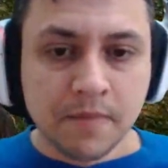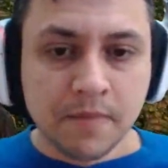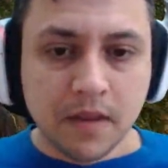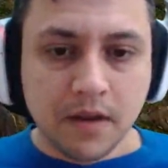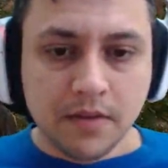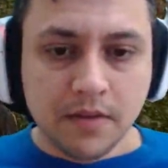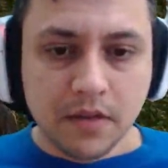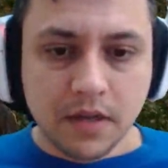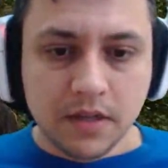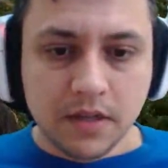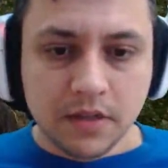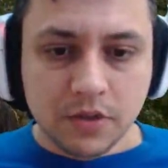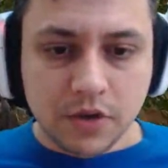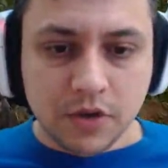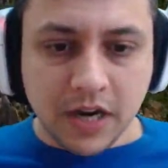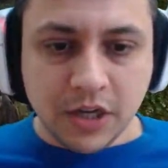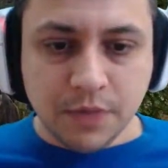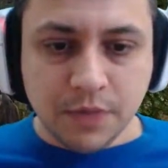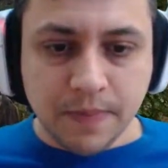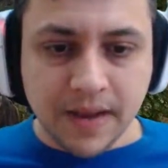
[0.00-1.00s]
the
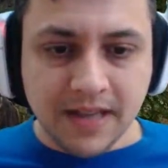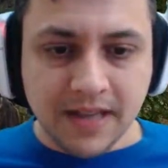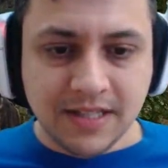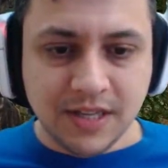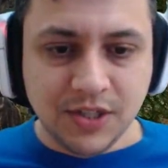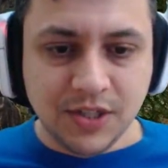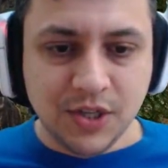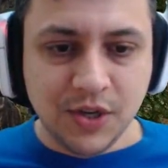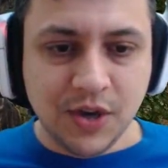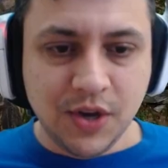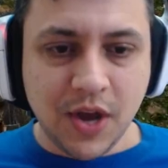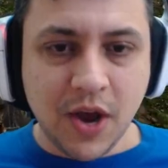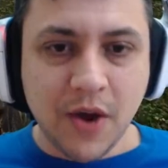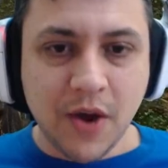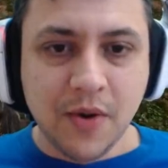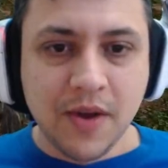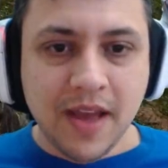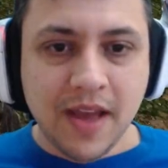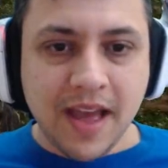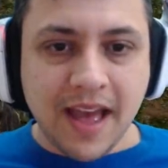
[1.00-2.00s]
trench base, as you
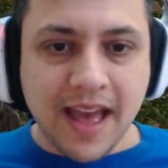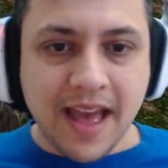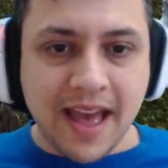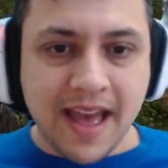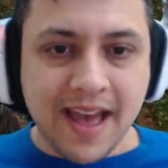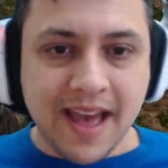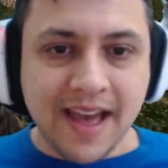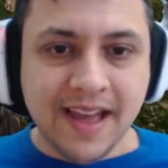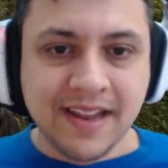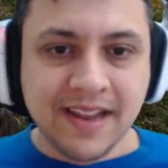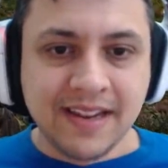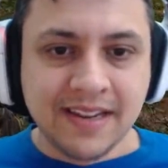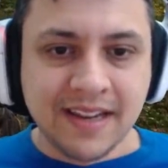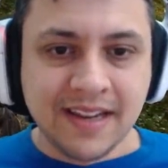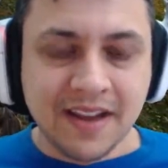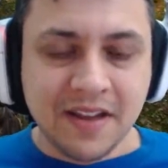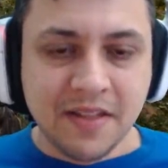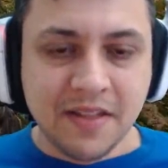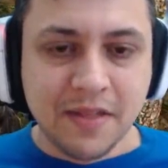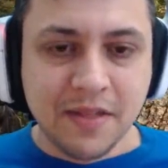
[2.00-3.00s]
know, and
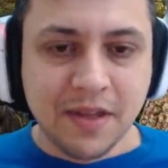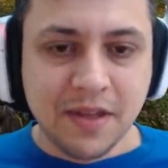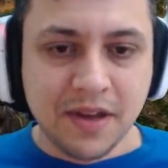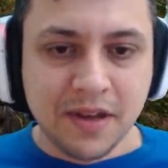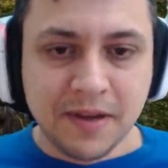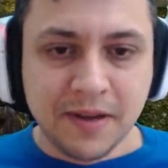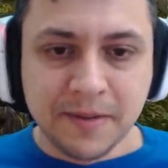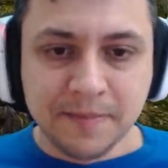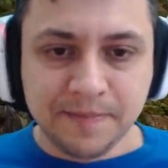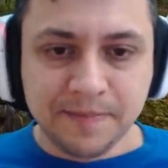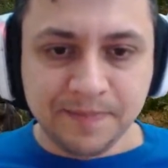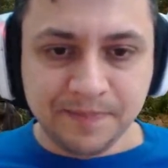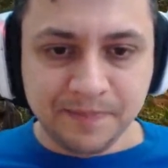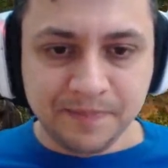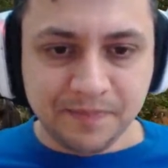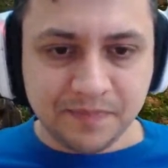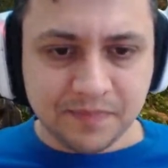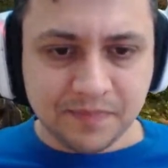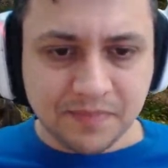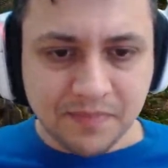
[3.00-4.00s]
the
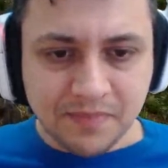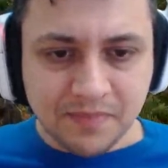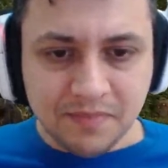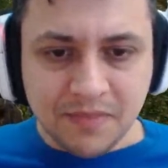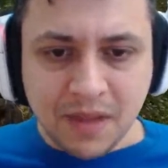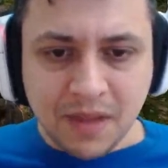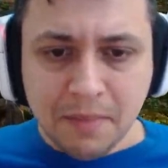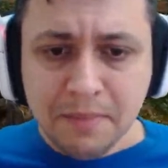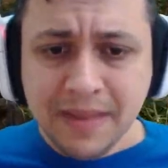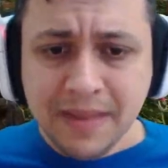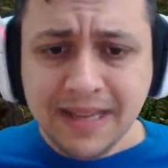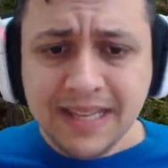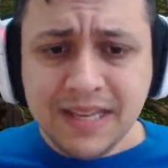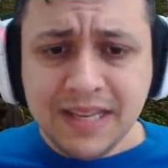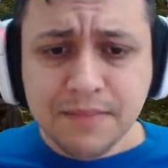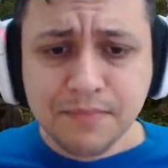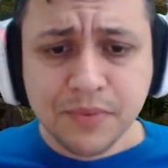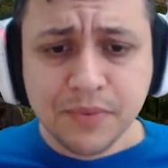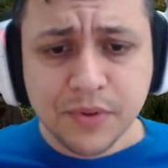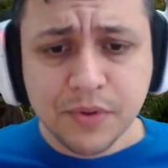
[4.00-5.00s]

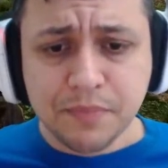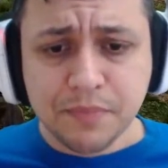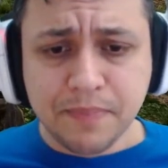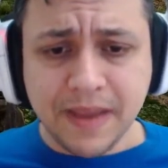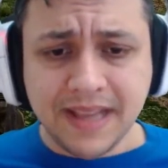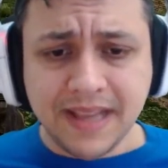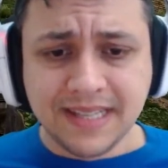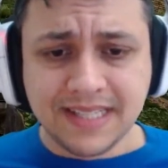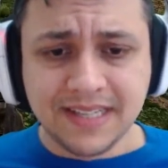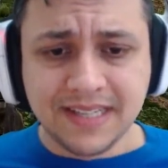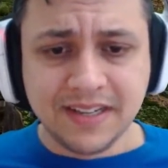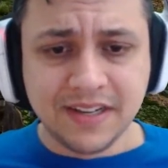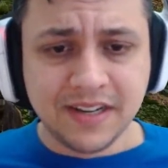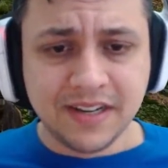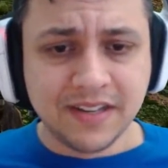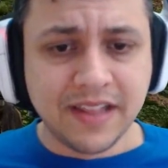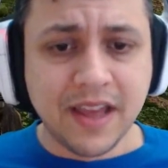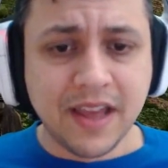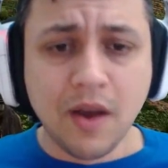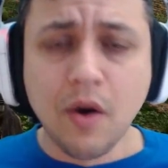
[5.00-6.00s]
melee brute base
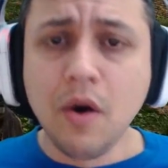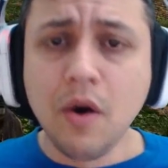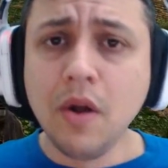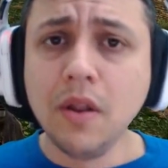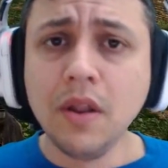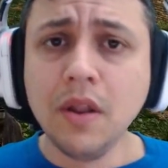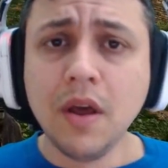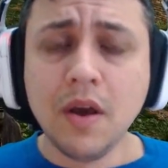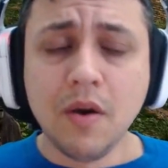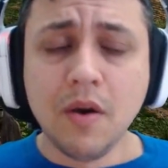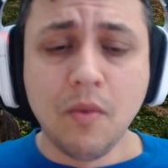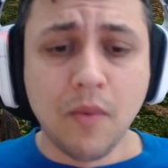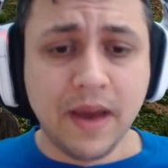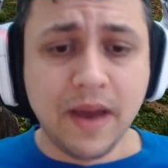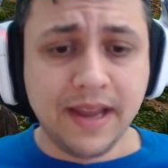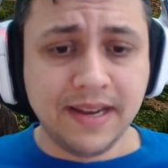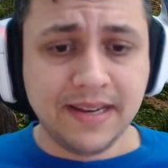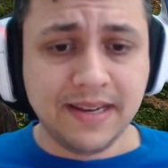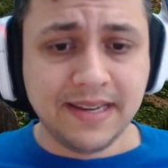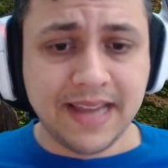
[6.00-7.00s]
here, they all
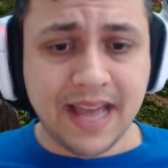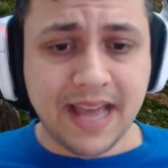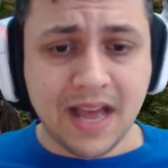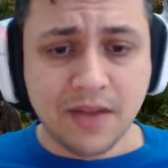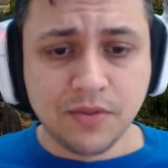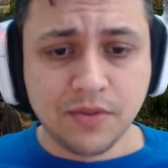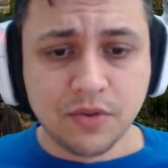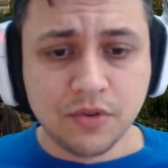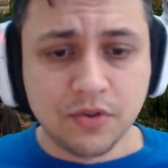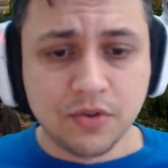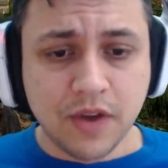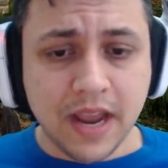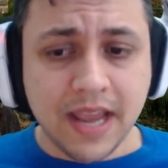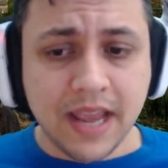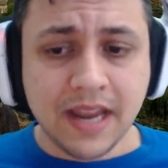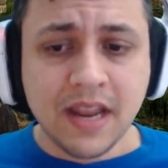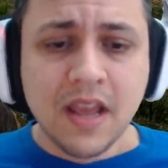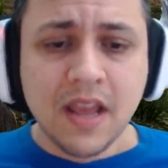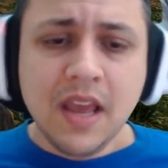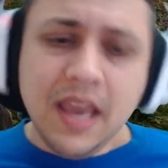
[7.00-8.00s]
went down the
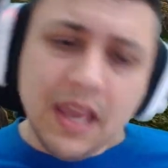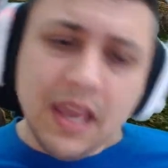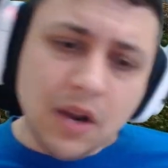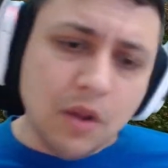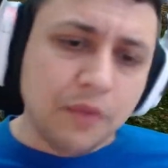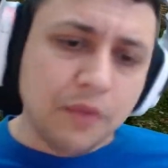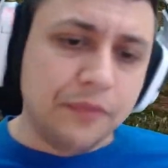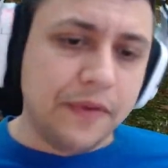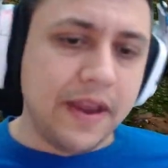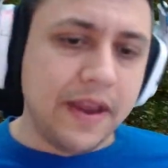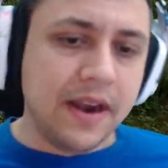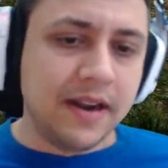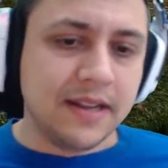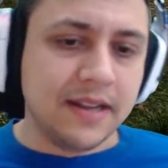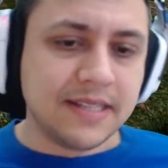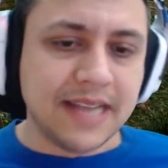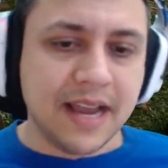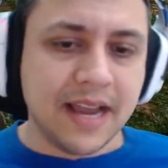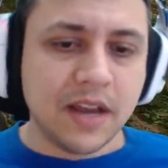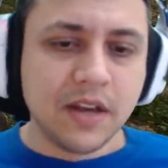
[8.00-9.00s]
drain. In all
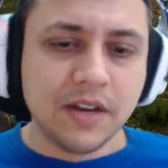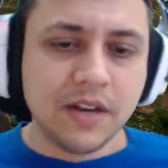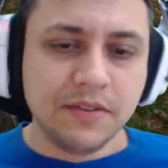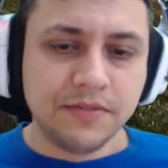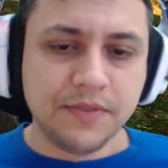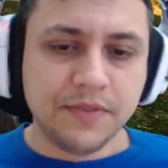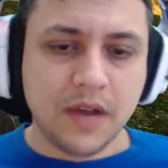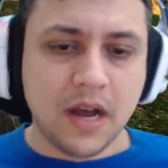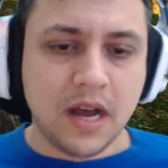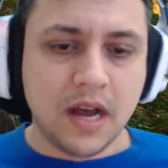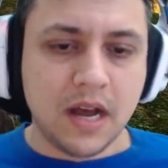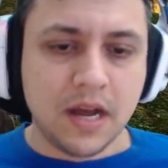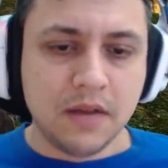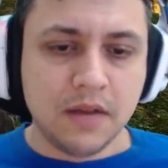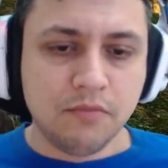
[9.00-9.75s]
fairness, I could have